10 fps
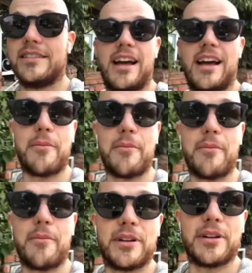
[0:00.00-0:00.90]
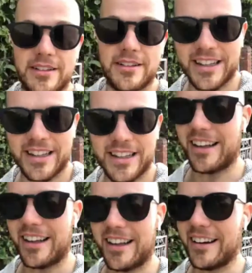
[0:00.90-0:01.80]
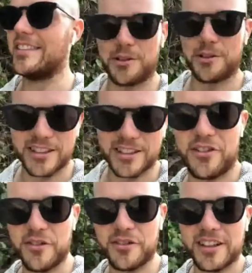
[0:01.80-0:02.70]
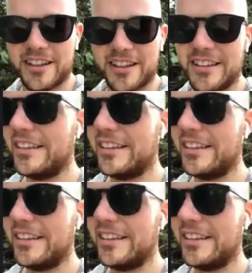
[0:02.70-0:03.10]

mean, things got a lot easier once I left Newfoundland.